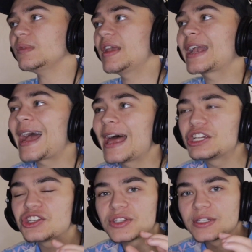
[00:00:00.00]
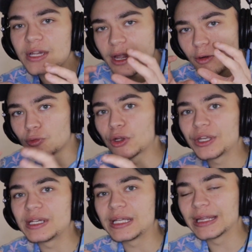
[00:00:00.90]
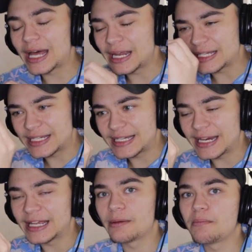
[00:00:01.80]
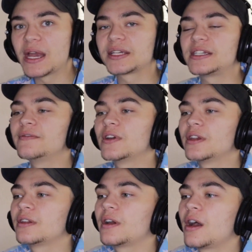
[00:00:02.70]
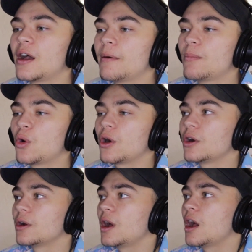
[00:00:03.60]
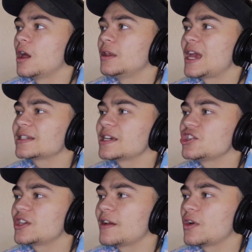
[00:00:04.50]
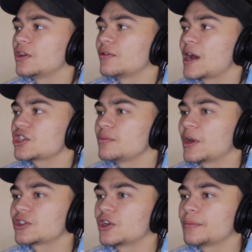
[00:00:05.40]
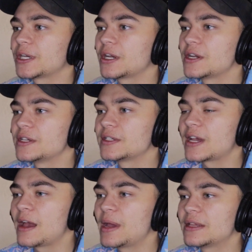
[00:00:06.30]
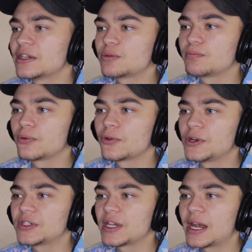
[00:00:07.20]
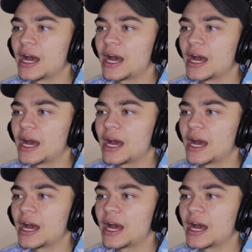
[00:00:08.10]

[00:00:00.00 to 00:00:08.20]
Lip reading: It kind of just really let it sit in the mix even more. Next, I just have a direction mixer because I made this preset